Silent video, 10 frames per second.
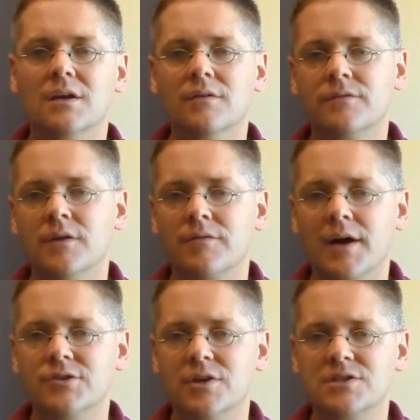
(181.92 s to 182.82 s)
of
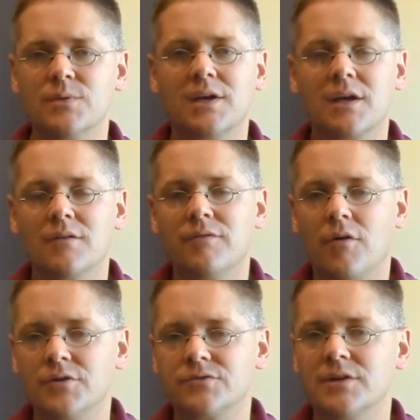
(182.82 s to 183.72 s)
hydration. We can get a
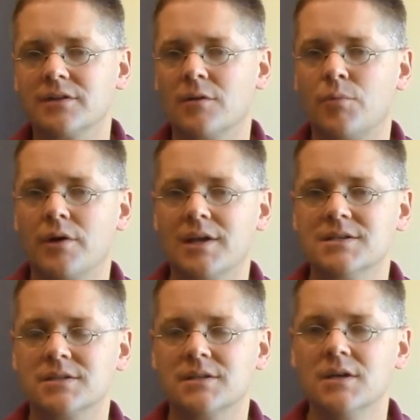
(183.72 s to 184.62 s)
false reading there pretty
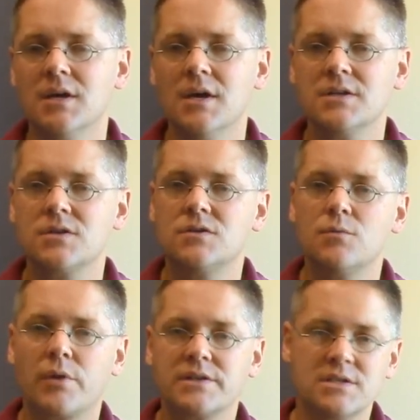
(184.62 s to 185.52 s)
easily. So two
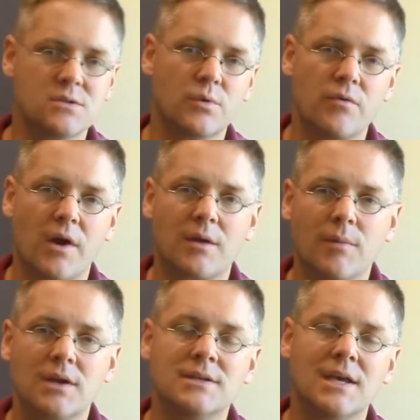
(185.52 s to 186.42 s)
places that we
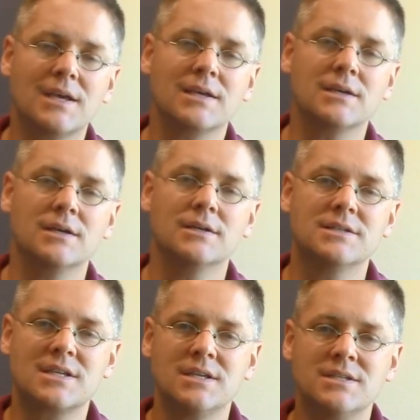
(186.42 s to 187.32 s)
recommend taking a
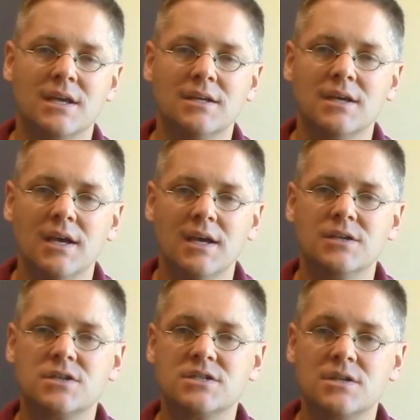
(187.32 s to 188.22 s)
skin tint
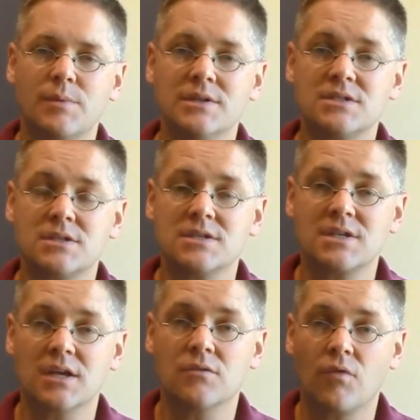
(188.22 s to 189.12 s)
is just to pinch the
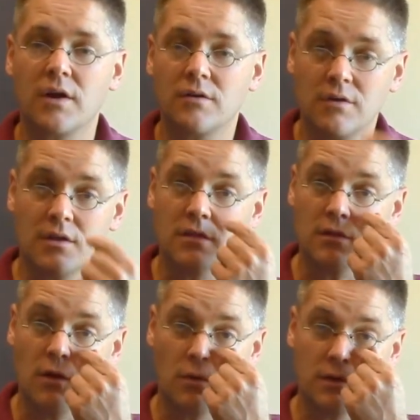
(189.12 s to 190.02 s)
skin right underneath the
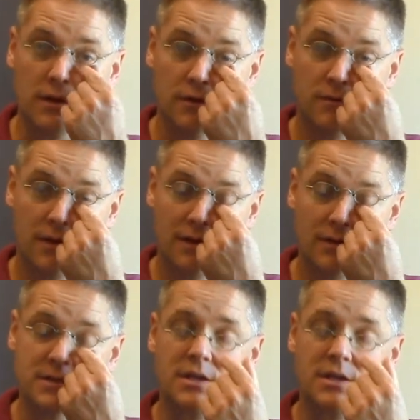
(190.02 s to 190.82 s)
lower lid, right in this